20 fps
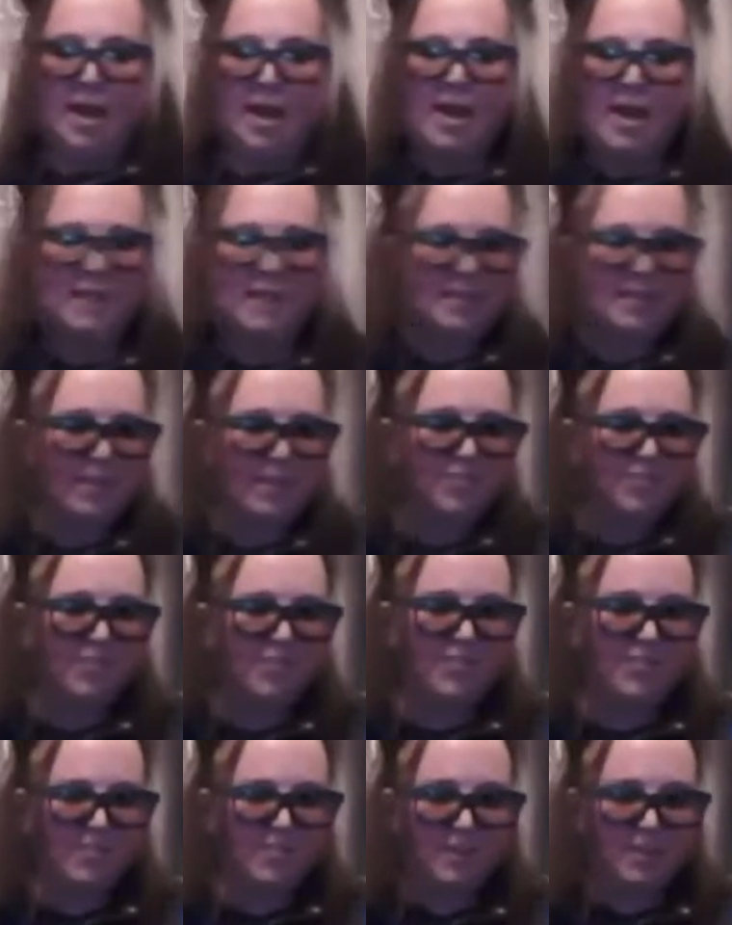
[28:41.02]
add that
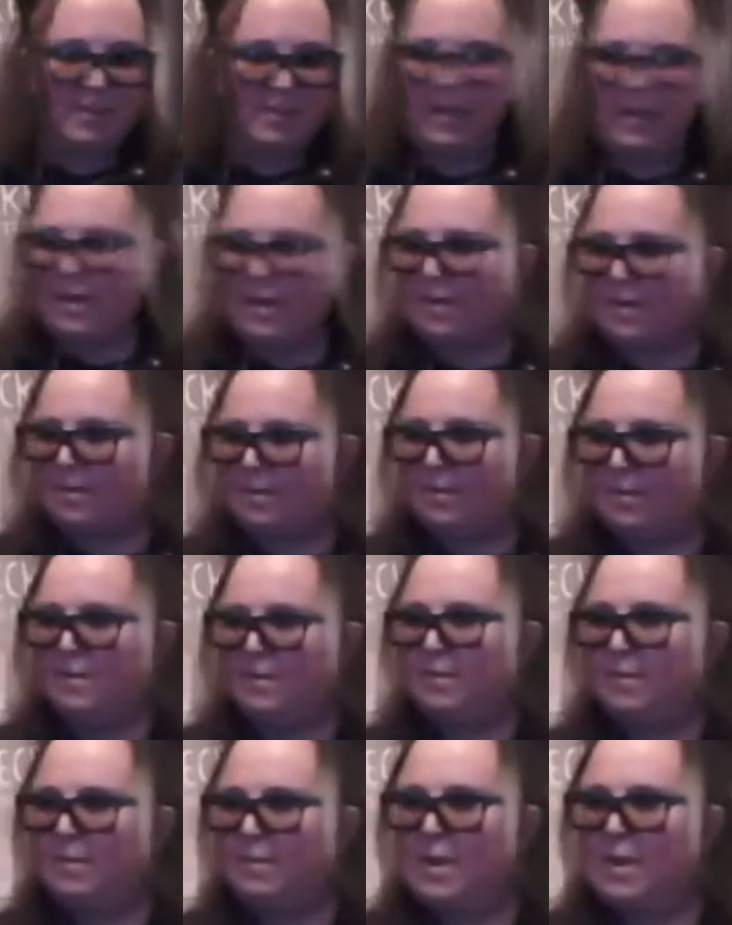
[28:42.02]
just like that
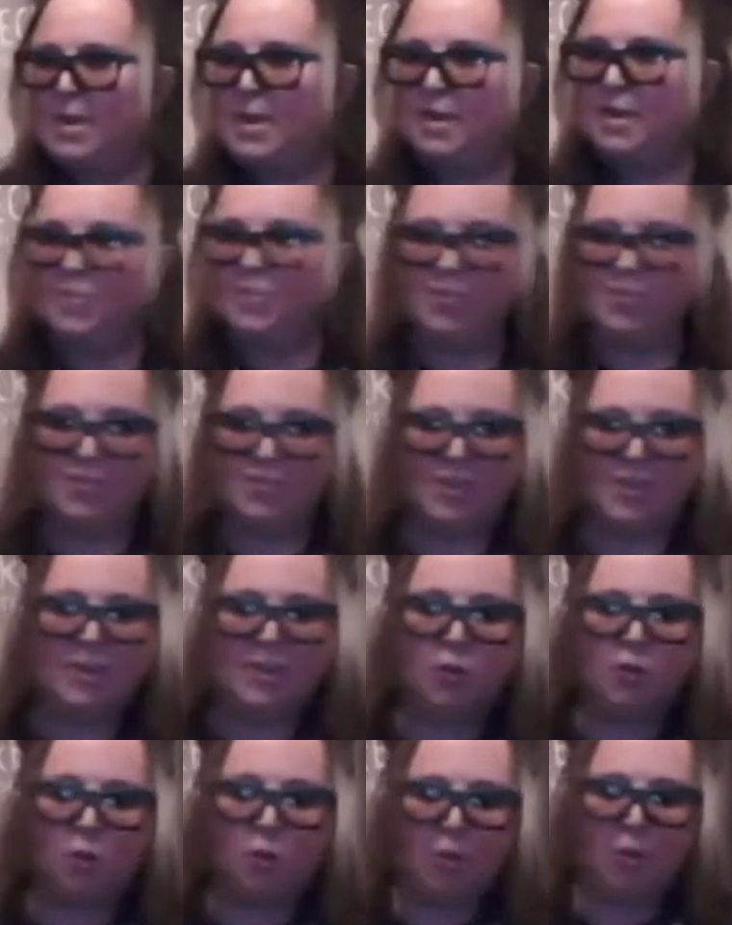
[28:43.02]
and just
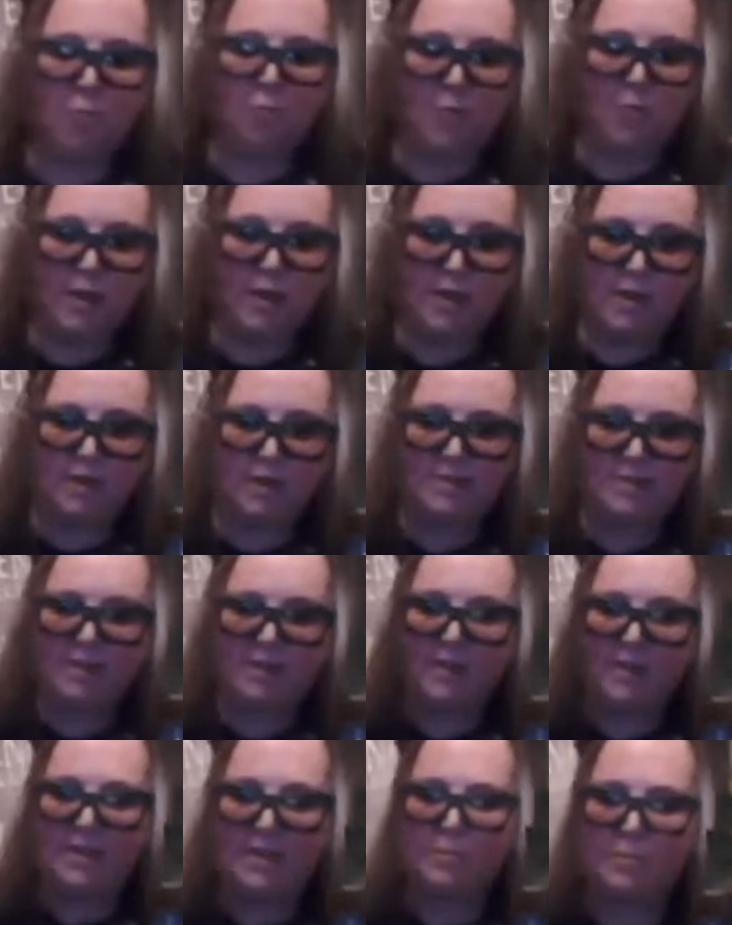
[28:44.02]
incorporate it a
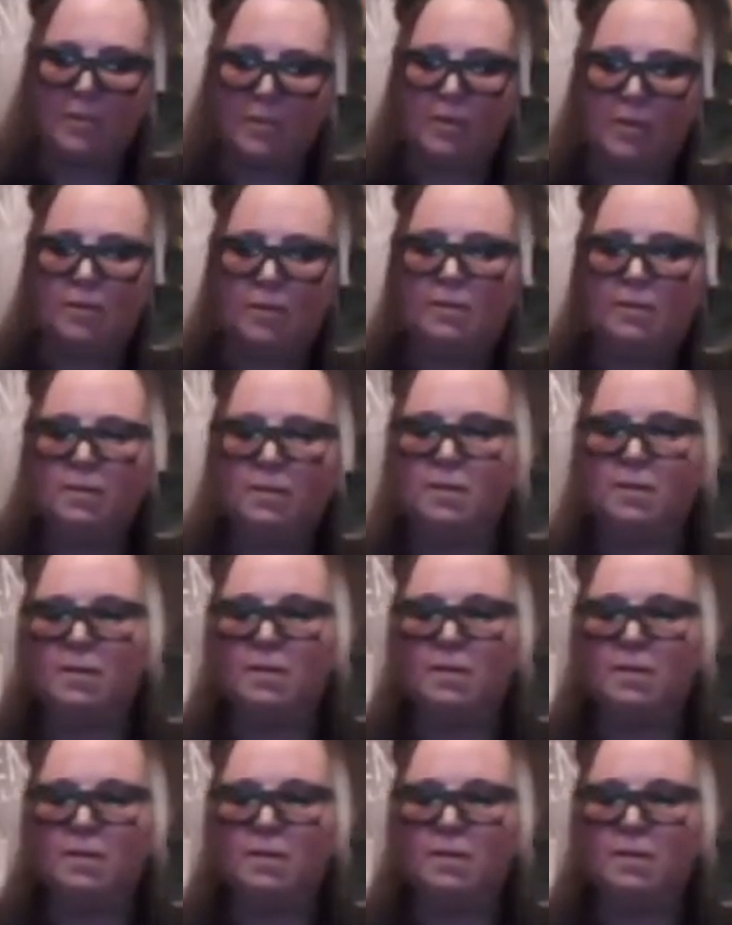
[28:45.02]
tiny bit.